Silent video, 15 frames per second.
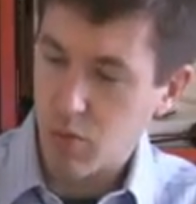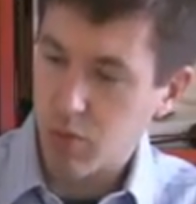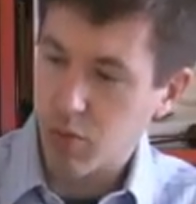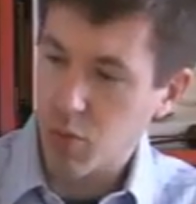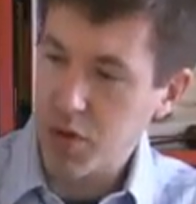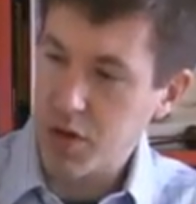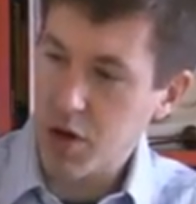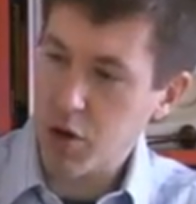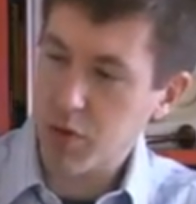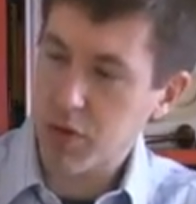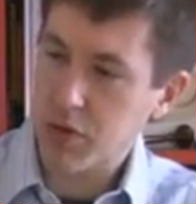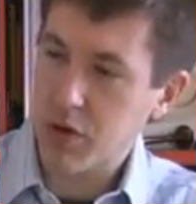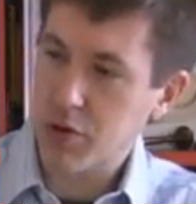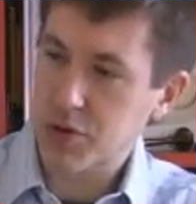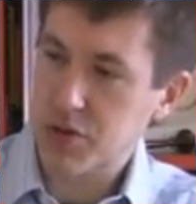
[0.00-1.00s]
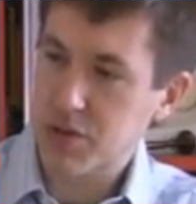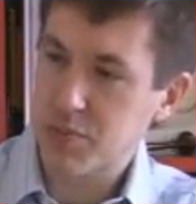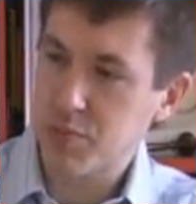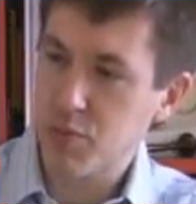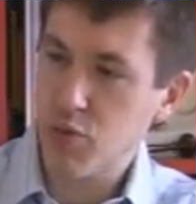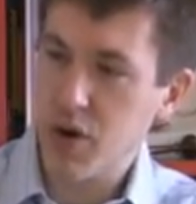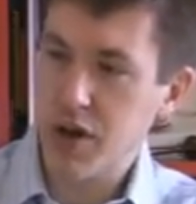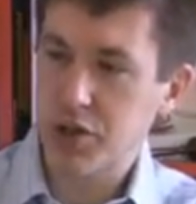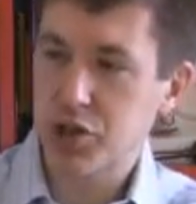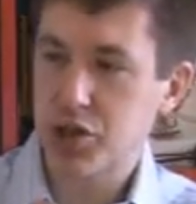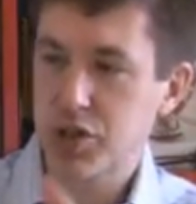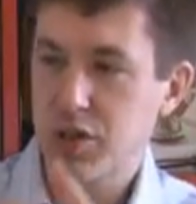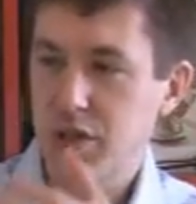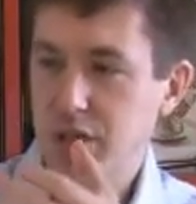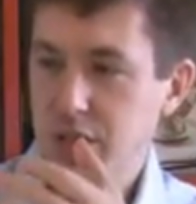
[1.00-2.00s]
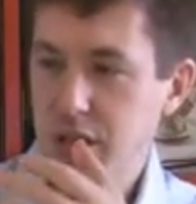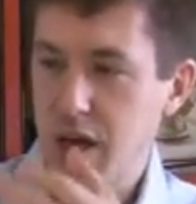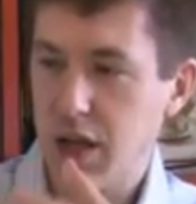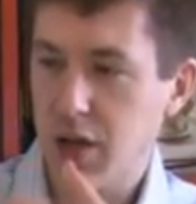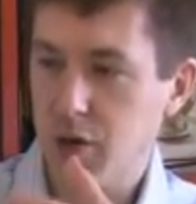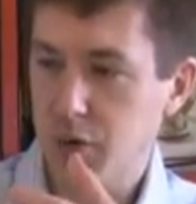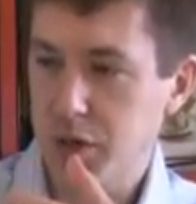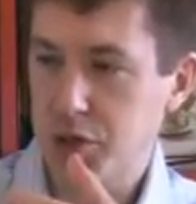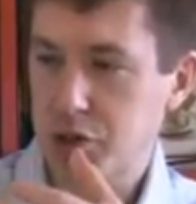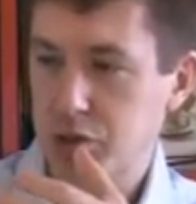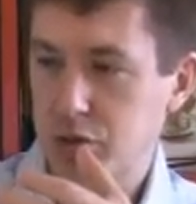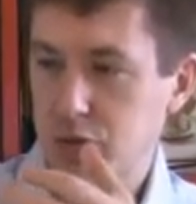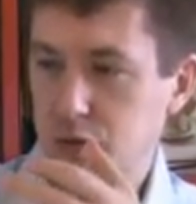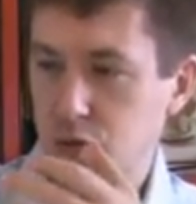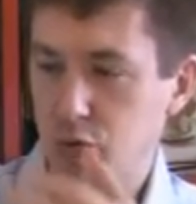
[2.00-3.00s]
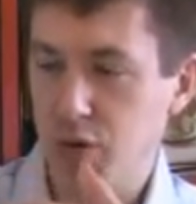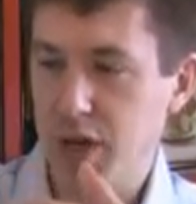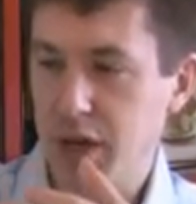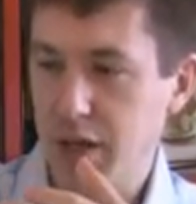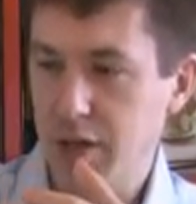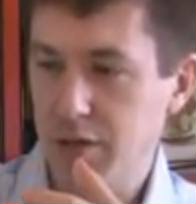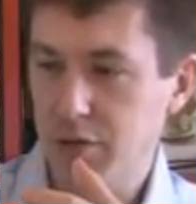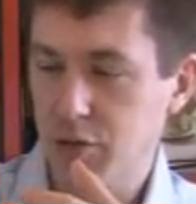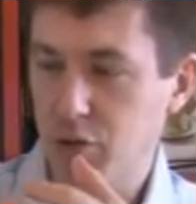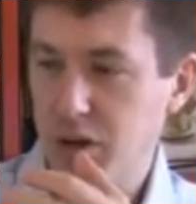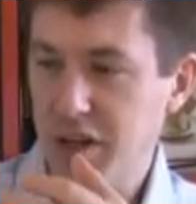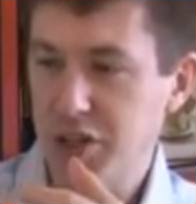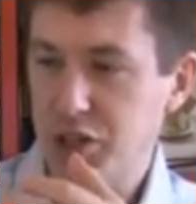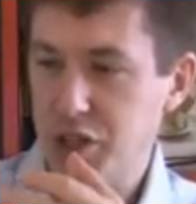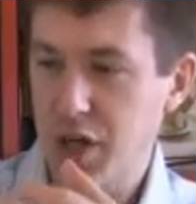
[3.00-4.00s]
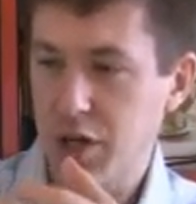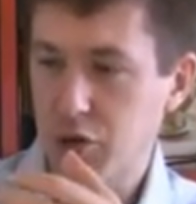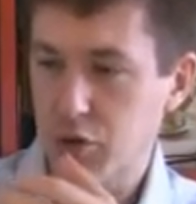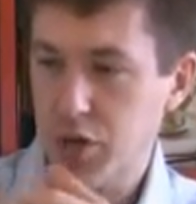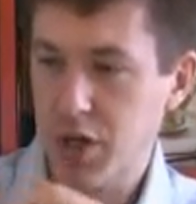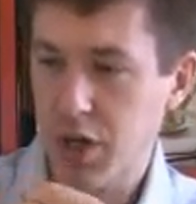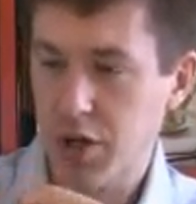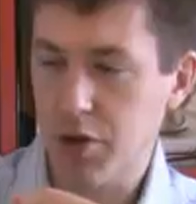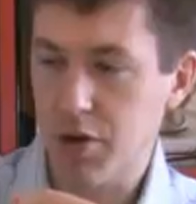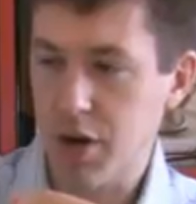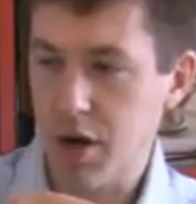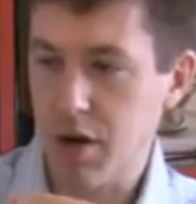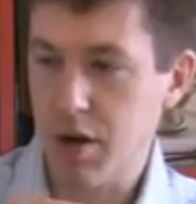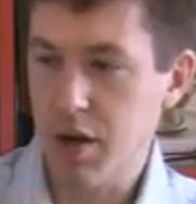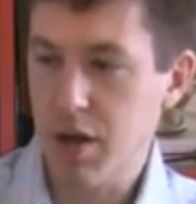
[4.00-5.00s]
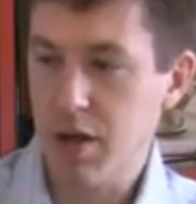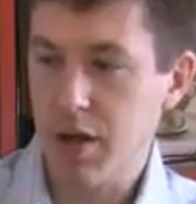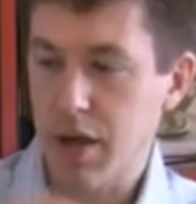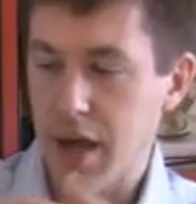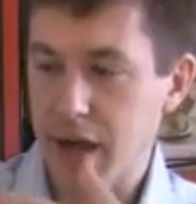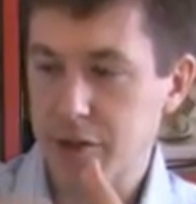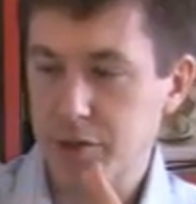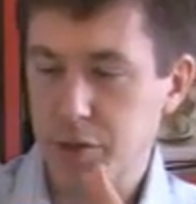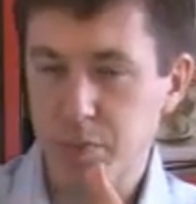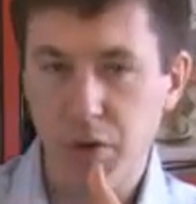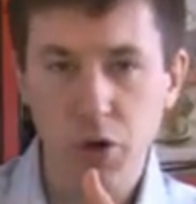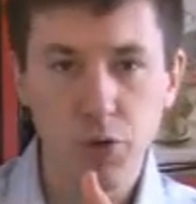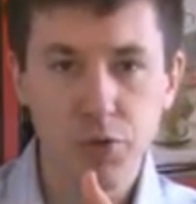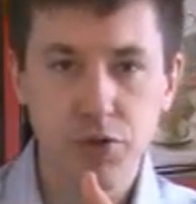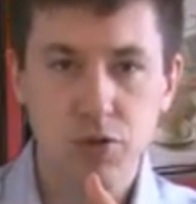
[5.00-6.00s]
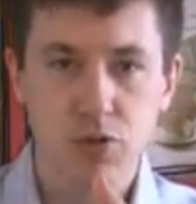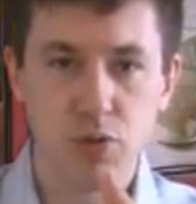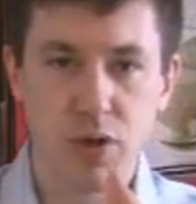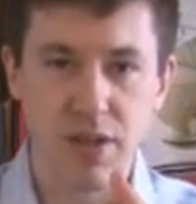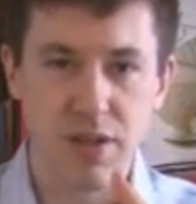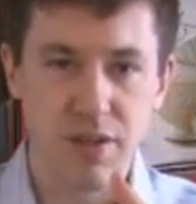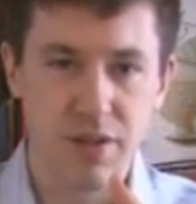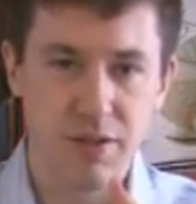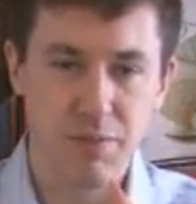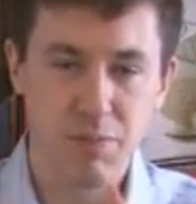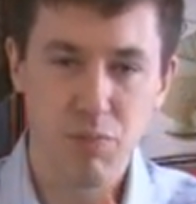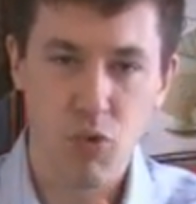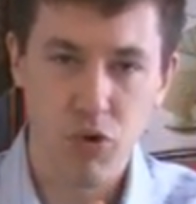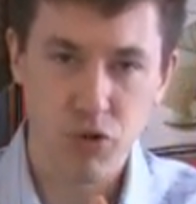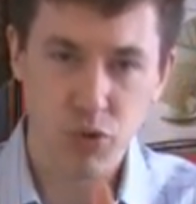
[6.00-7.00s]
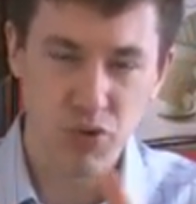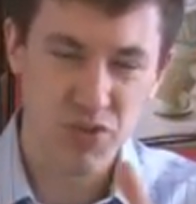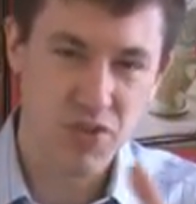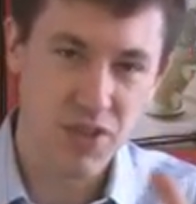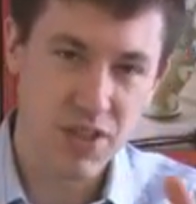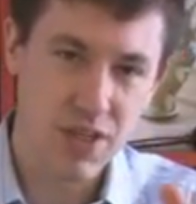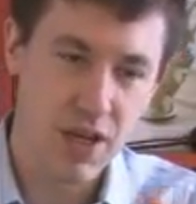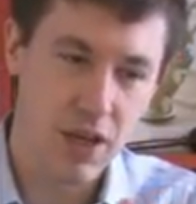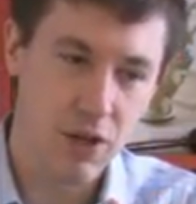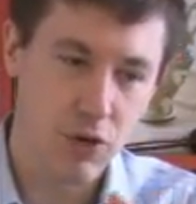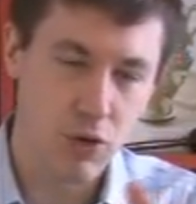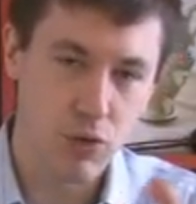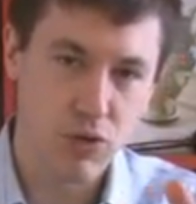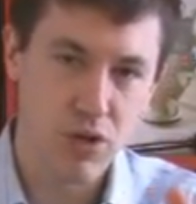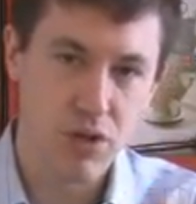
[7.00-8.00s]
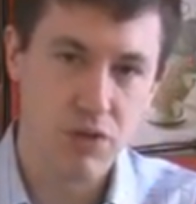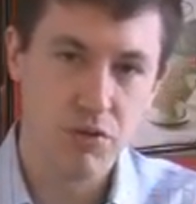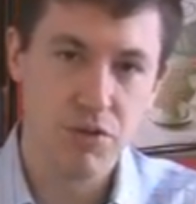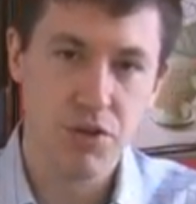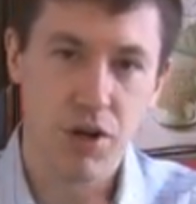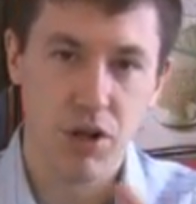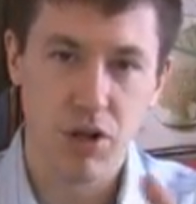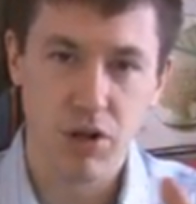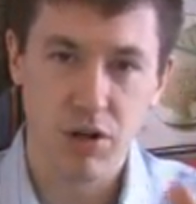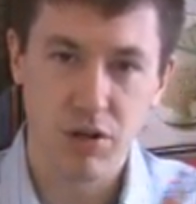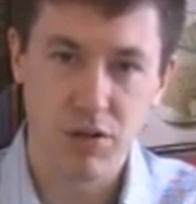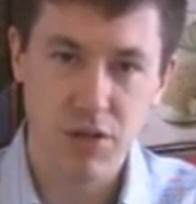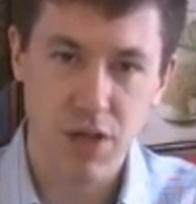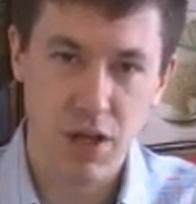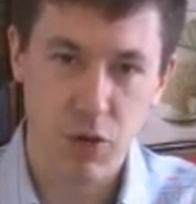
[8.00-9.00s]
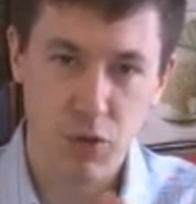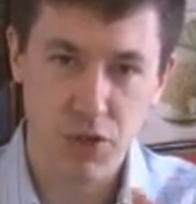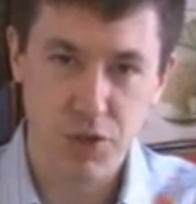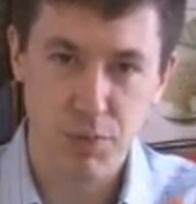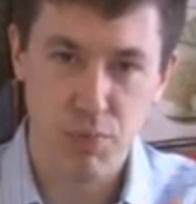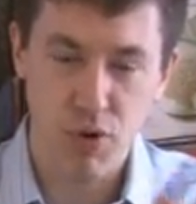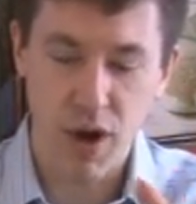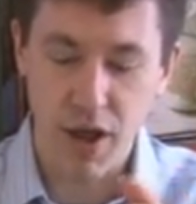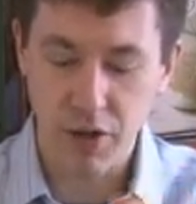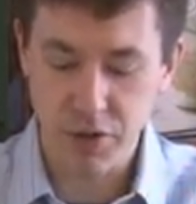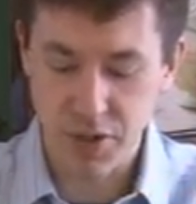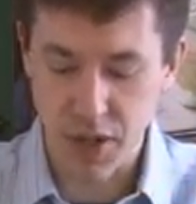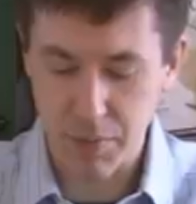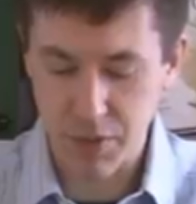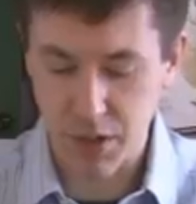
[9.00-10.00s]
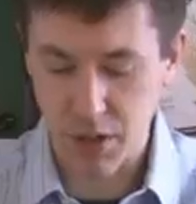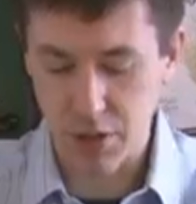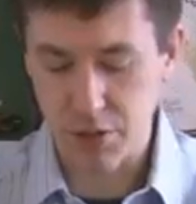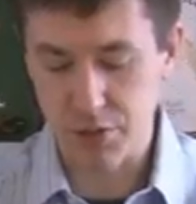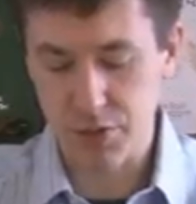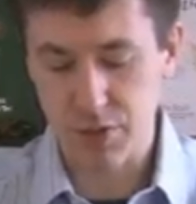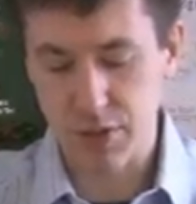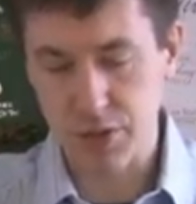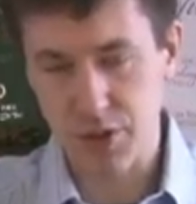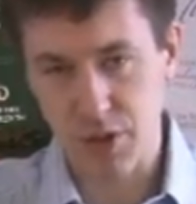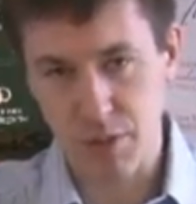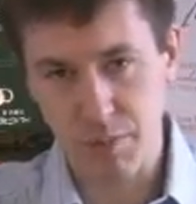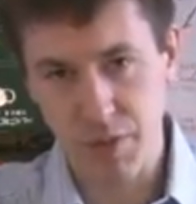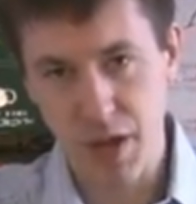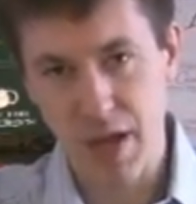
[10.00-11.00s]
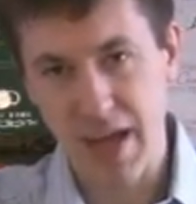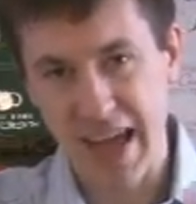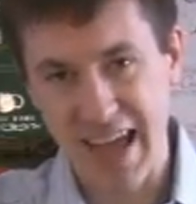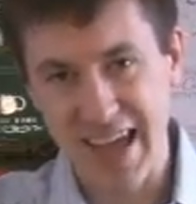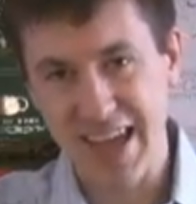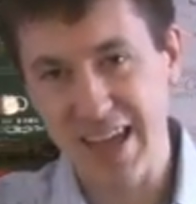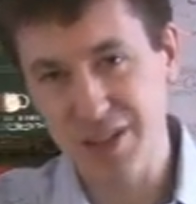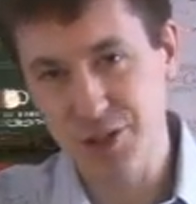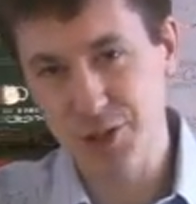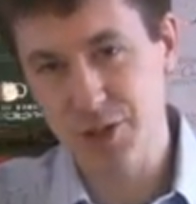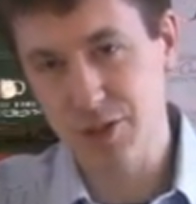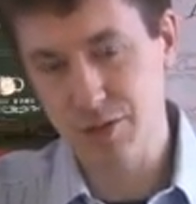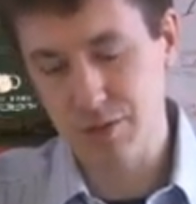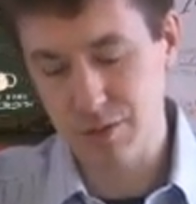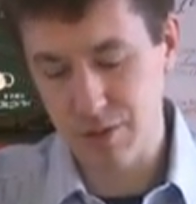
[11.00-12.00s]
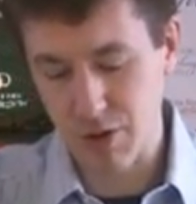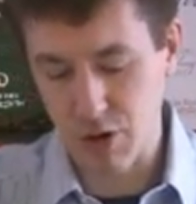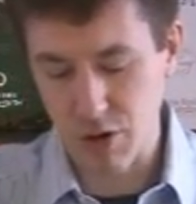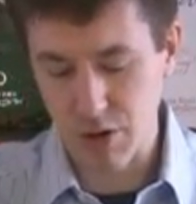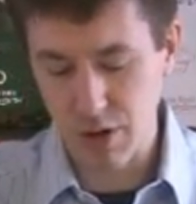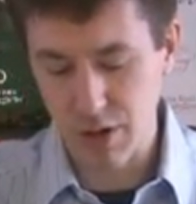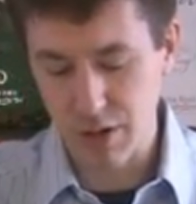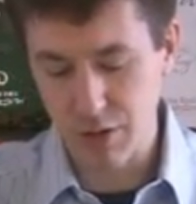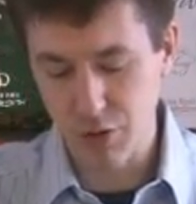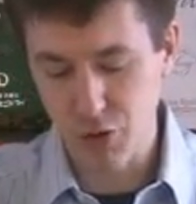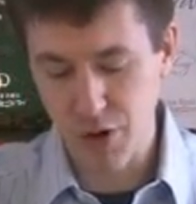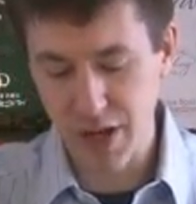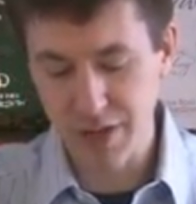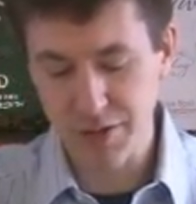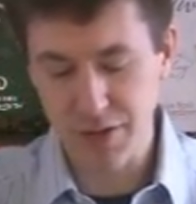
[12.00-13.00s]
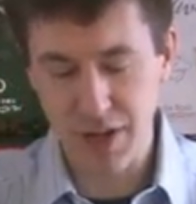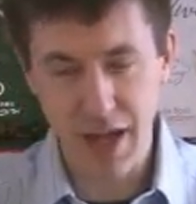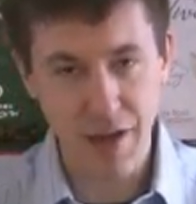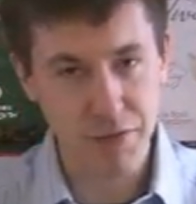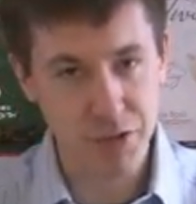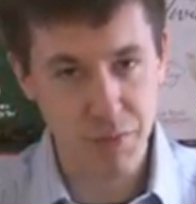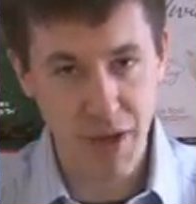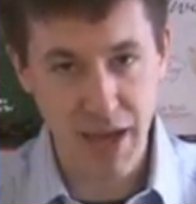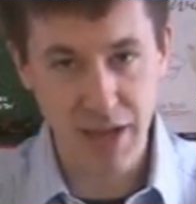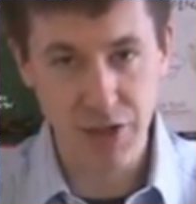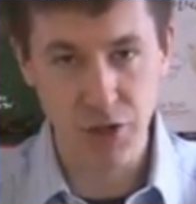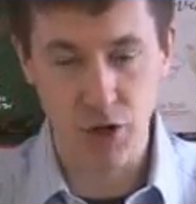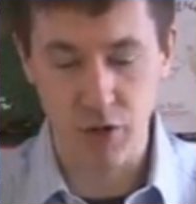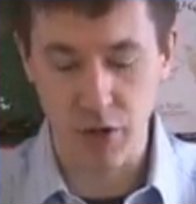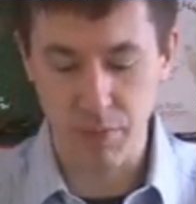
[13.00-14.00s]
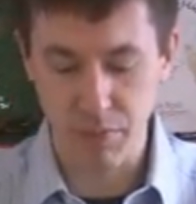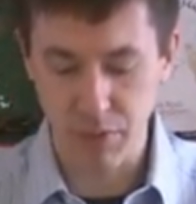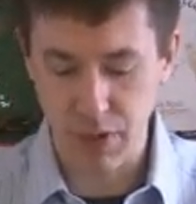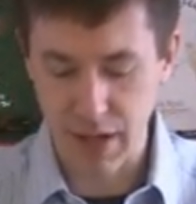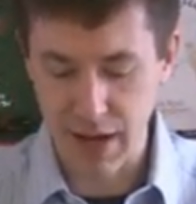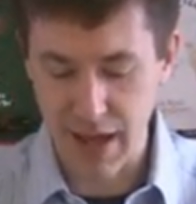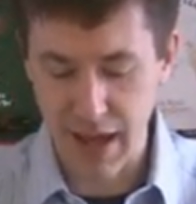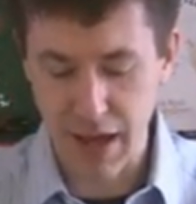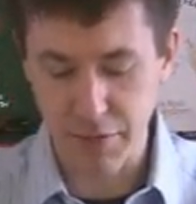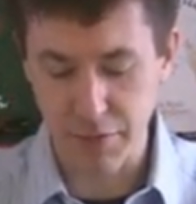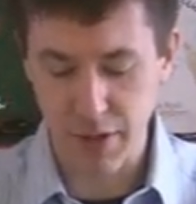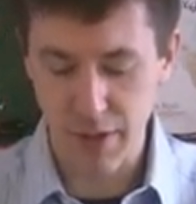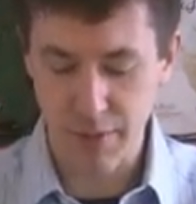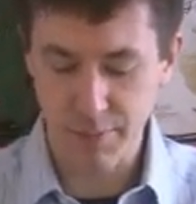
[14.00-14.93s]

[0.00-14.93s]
we note that there's a rich yellowish green, greenish yellow color here, as opposed to a more towards the yellow, duller, yellowish brown type colors that some aged or greens that have some age on them can have.